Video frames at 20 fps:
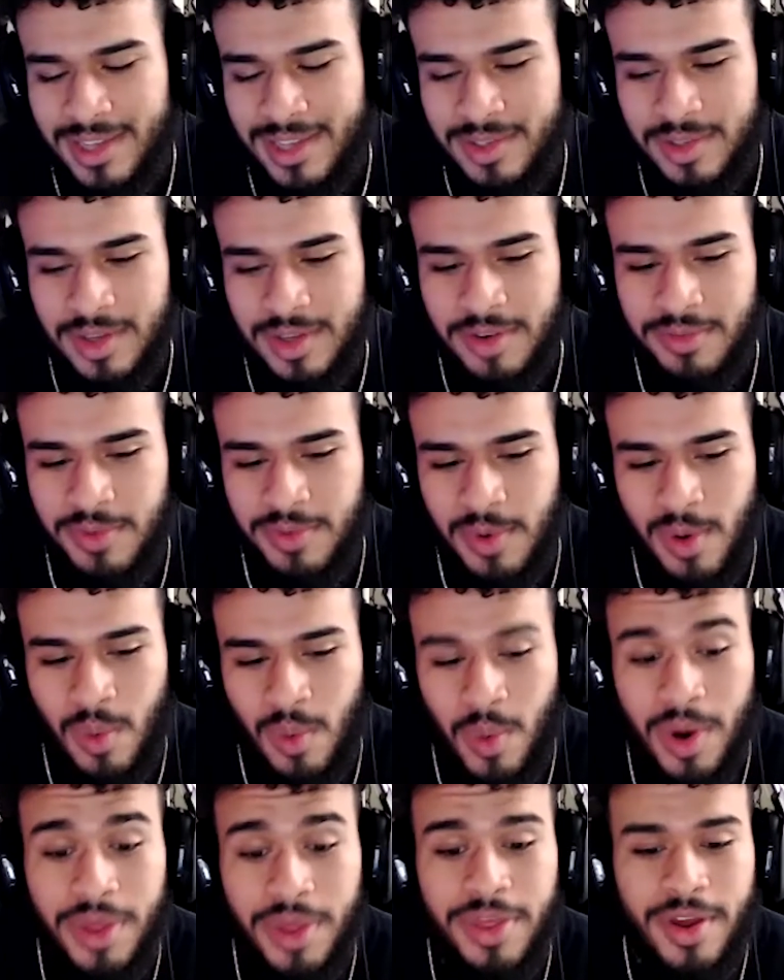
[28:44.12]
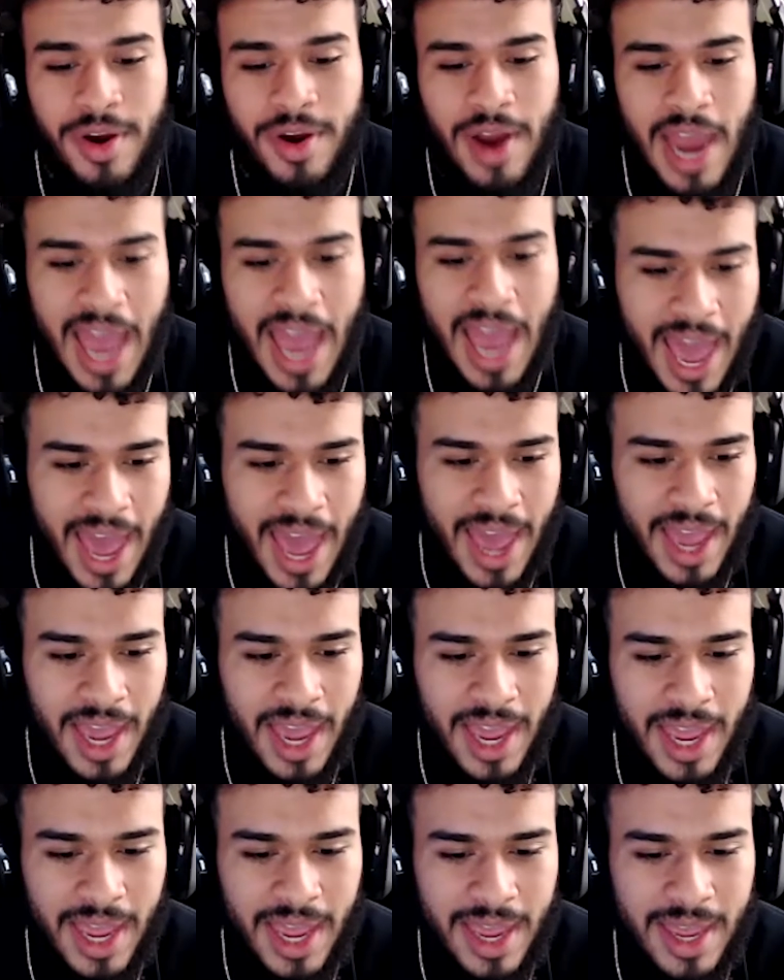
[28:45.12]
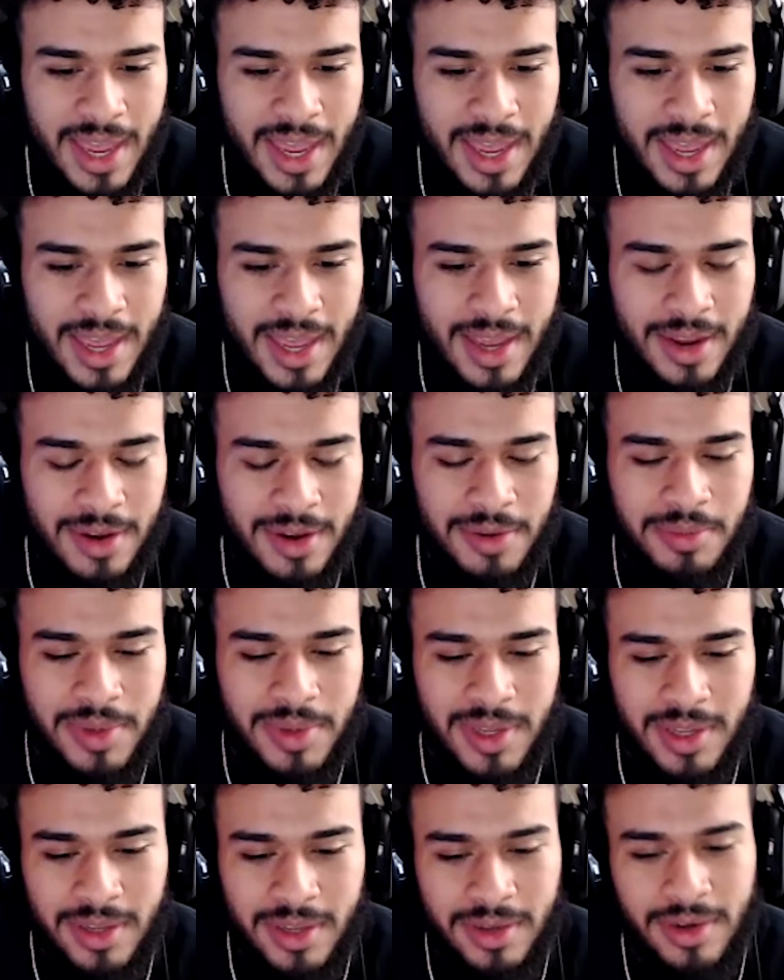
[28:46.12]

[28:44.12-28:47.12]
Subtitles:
so therefore where they're at could be